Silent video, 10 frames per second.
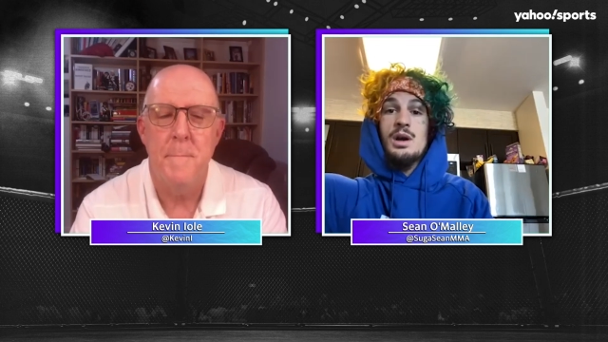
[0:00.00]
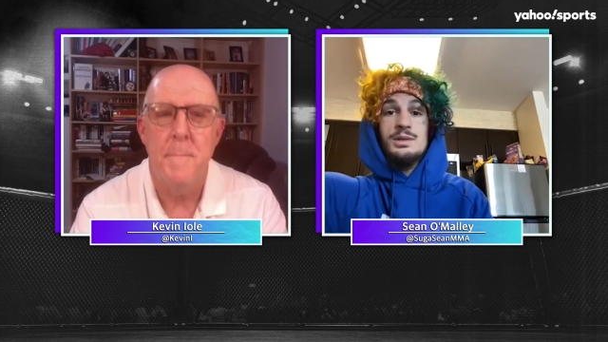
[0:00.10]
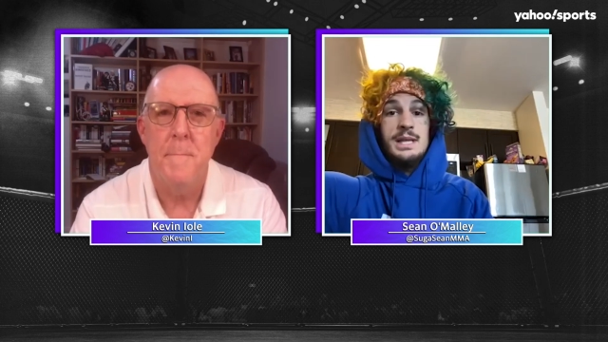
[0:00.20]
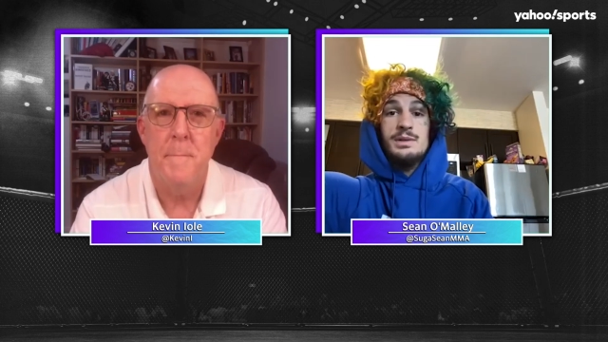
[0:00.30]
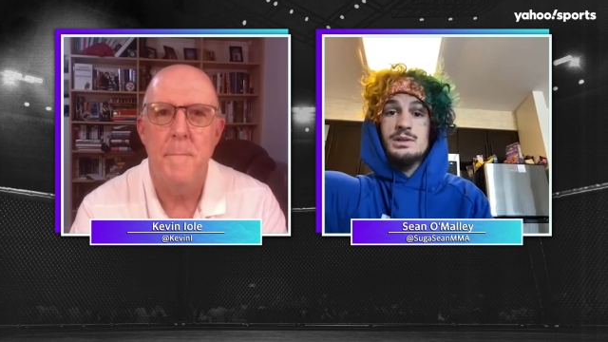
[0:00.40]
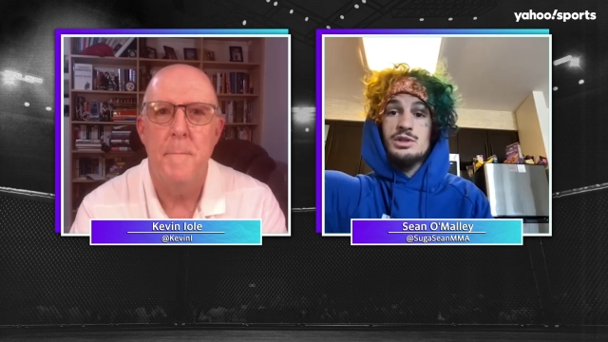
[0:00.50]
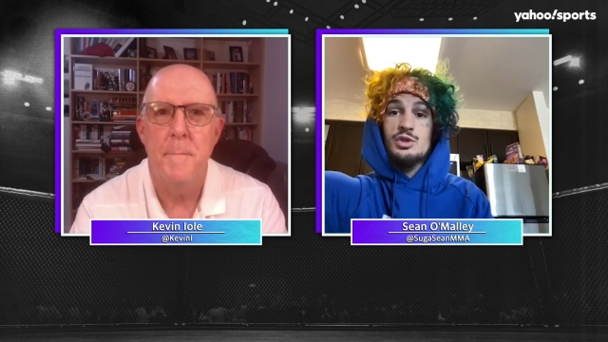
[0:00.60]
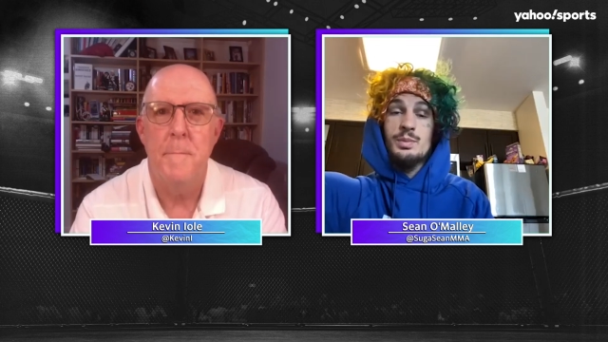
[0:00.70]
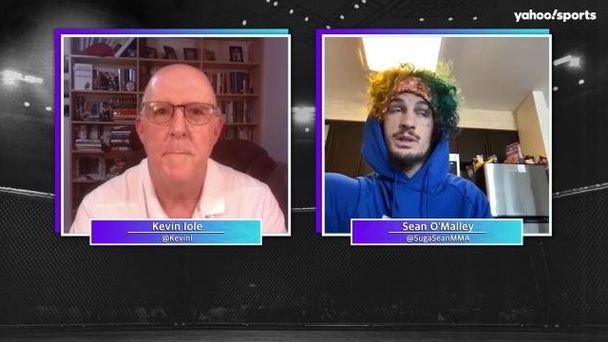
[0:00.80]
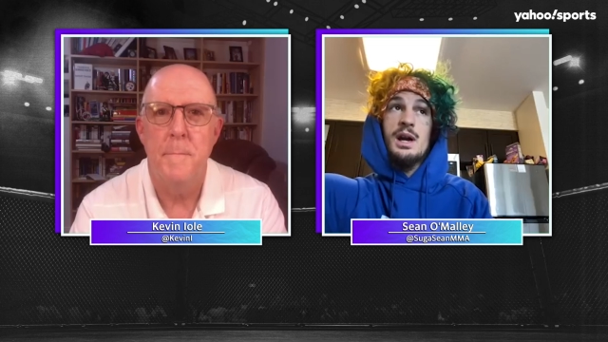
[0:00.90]
Speaker 1: Jose was
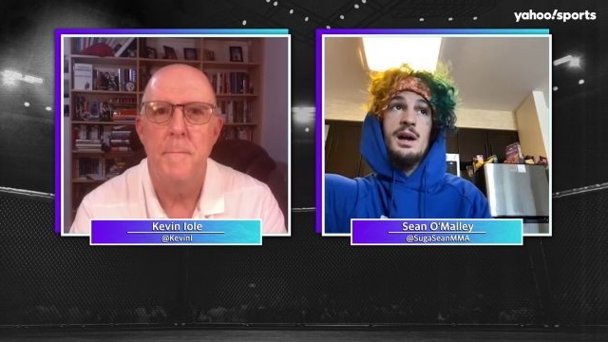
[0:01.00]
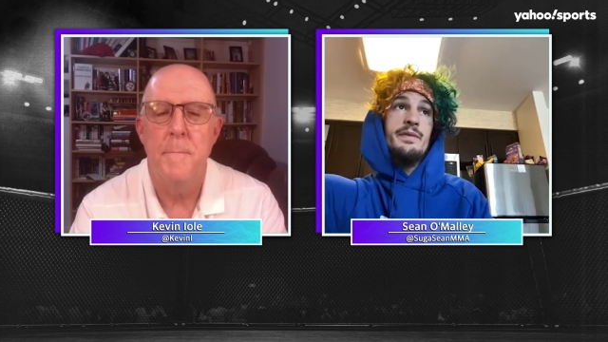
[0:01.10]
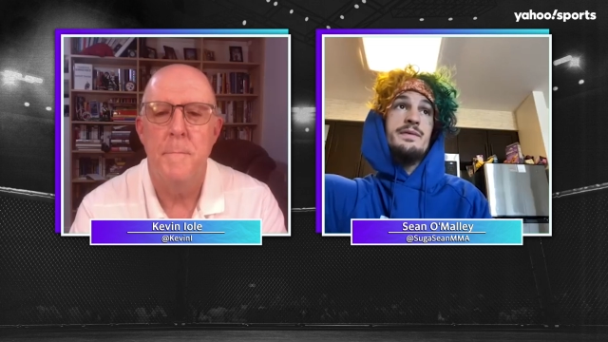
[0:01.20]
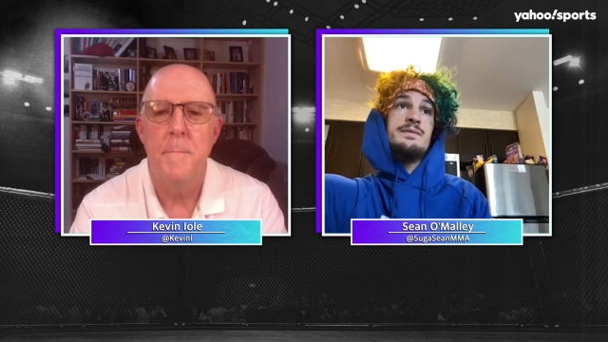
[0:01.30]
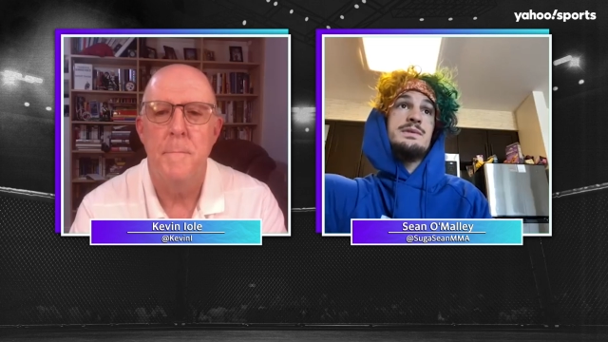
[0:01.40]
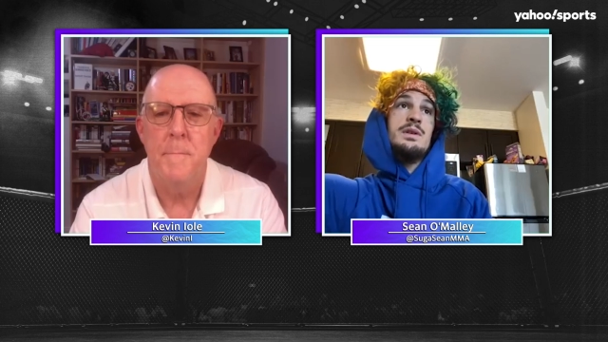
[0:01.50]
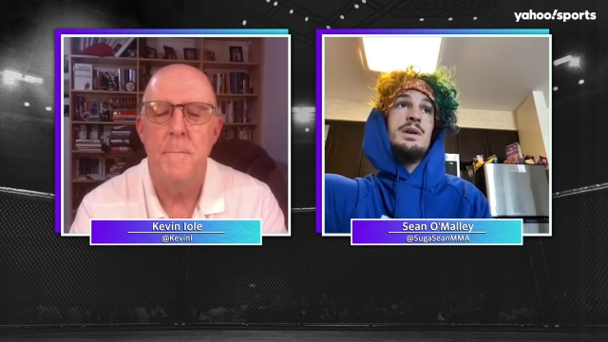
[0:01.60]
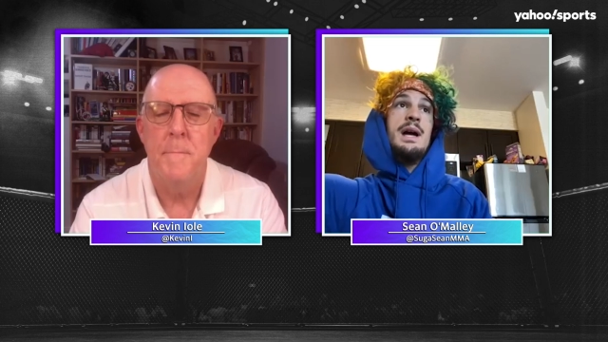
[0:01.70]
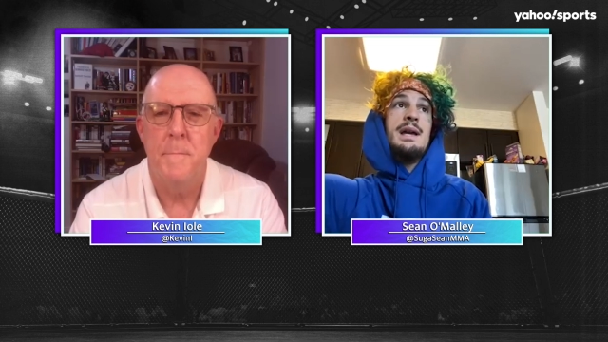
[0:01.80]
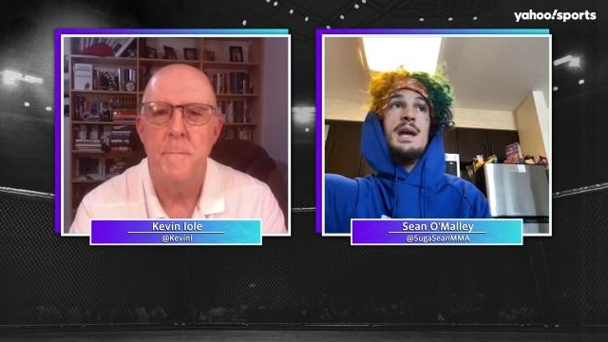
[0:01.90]
super tough, so
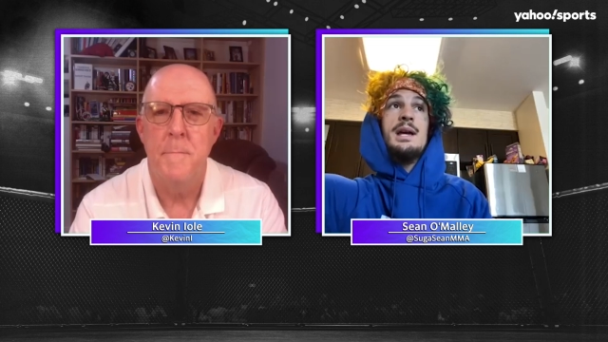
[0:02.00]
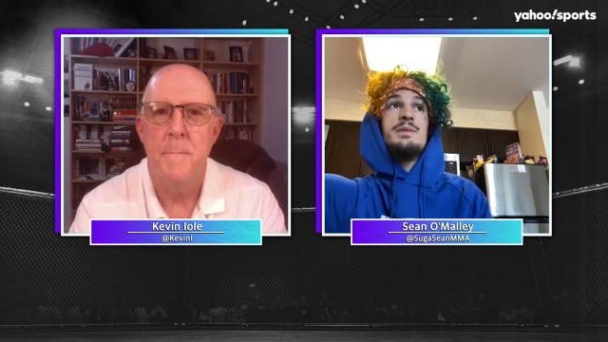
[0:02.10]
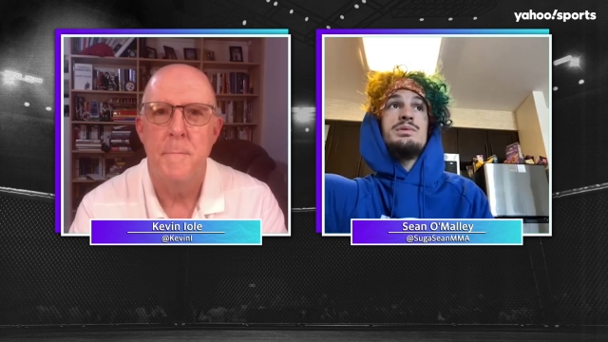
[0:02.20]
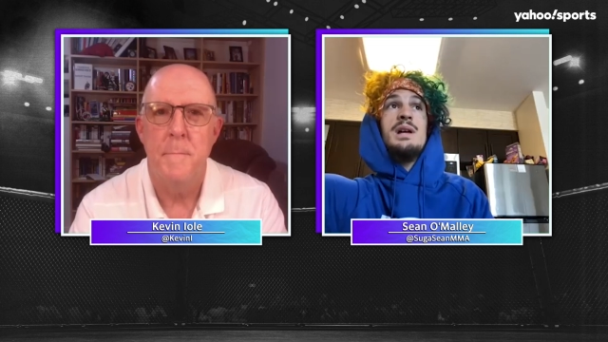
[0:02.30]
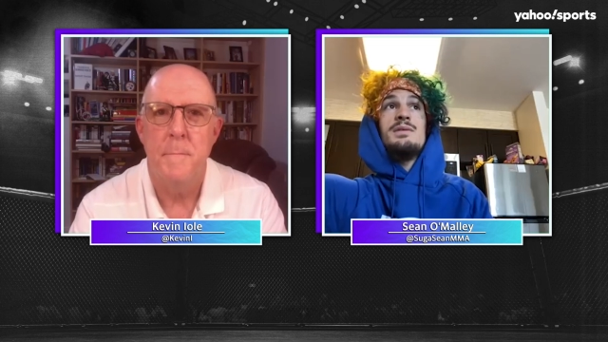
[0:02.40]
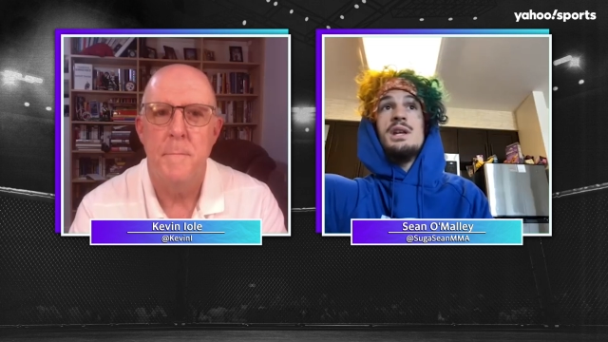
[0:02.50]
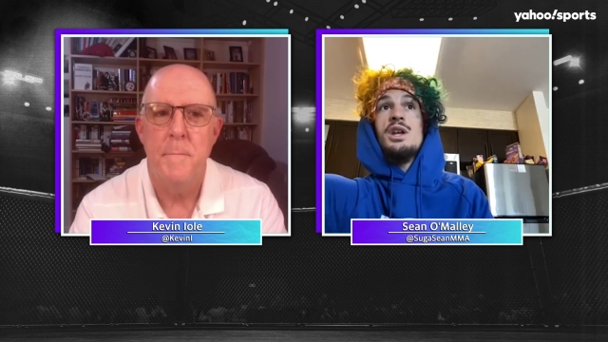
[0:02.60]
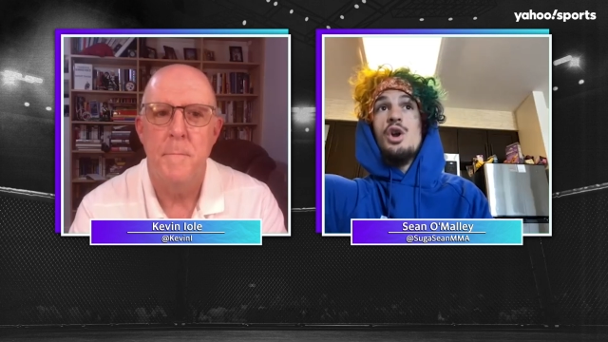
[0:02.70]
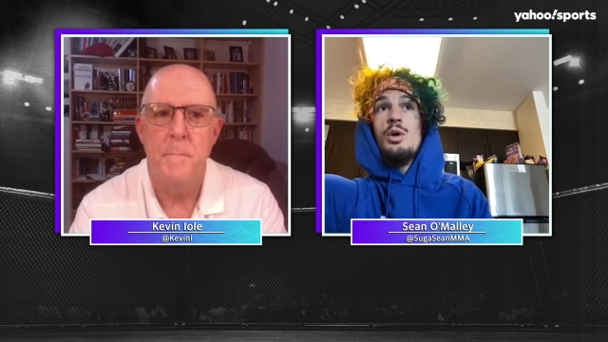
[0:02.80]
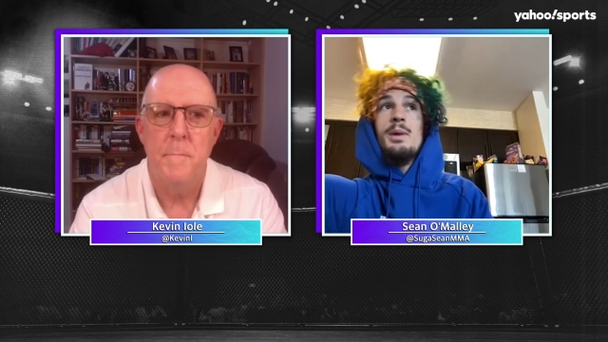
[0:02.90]
he was not really a
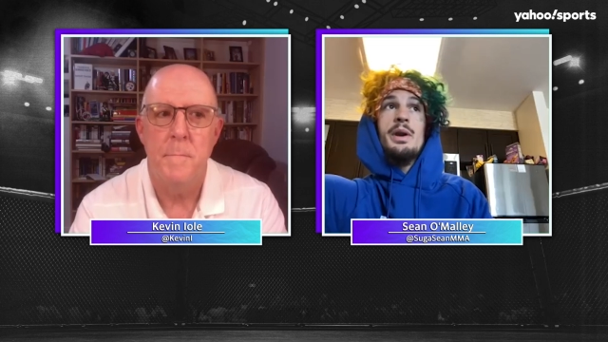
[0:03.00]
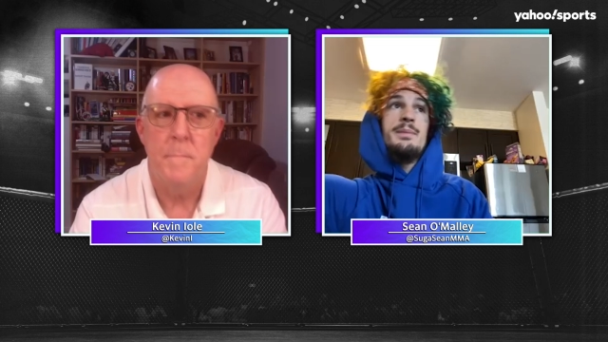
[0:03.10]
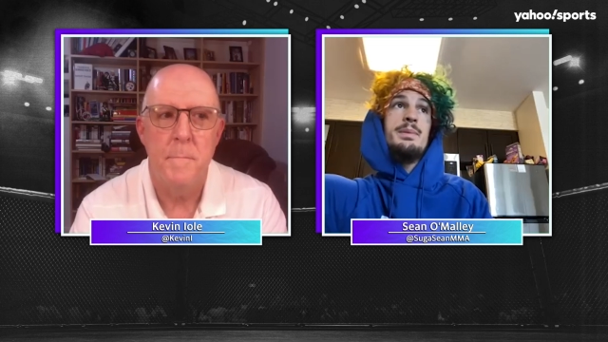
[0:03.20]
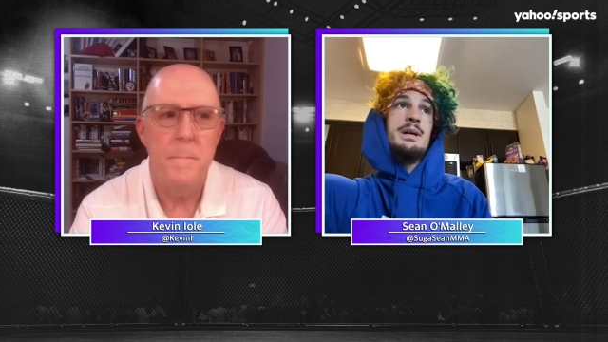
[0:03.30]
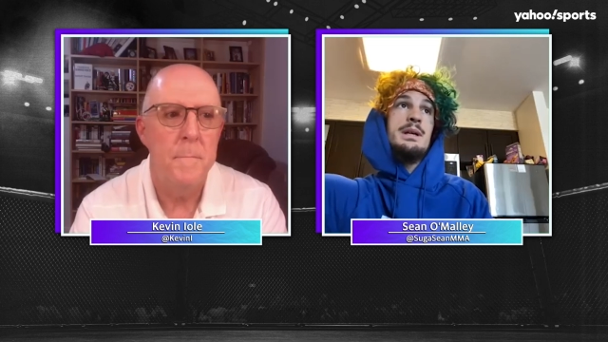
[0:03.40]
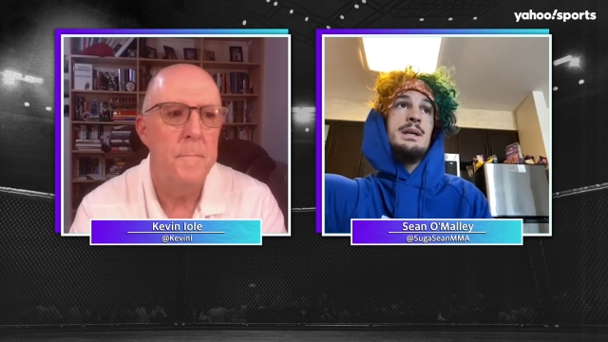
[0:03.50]
nobody, but